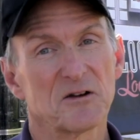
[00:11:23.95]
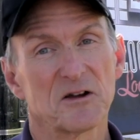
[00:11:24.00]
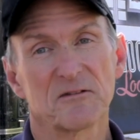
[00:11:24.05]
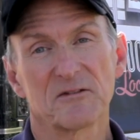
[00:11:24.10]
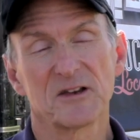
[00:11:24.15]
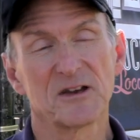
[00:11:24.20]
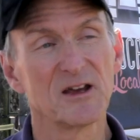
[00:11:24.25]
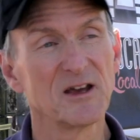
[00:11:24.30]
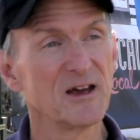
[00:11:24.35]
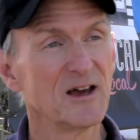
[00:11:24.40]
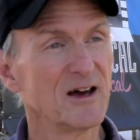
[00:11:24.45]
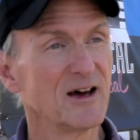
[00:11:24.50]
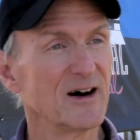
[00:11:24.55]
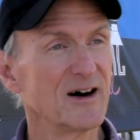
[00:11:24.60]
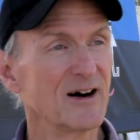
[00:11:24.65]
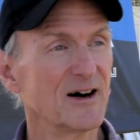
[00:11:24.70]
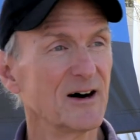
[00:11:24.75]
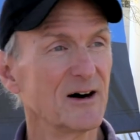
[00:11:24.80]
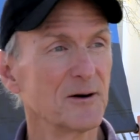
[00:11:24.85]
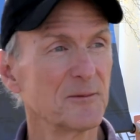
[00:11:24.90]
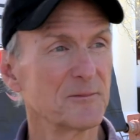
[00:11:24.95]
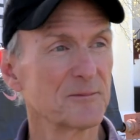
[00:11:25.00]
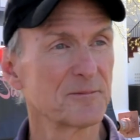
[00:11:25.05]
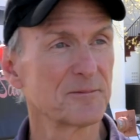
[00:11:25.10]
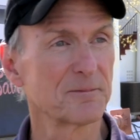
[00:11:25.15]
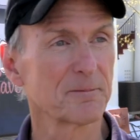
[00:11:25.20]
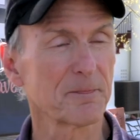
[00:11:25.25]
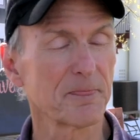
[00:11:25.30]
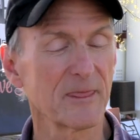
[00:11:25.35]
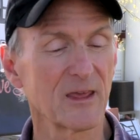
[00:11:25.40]
of
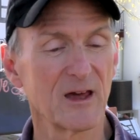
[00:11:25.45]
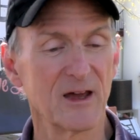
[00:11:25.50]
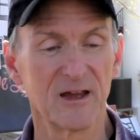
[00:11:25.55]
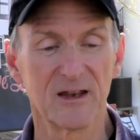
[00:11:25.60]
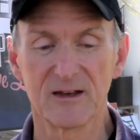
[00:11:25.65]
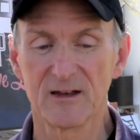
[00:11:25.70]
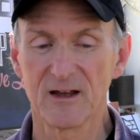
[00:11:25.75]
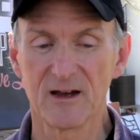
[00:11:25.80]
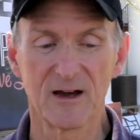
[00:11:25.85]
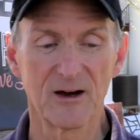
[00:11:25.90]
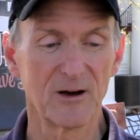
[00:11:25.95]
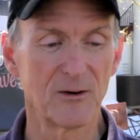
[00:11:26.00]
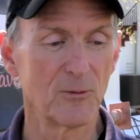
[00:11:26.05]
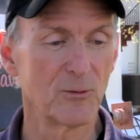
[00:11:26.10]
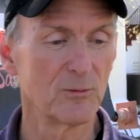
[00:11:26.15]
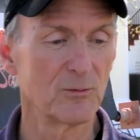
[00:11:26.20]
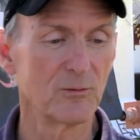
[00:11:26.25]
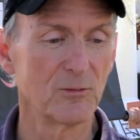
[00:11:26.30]
it.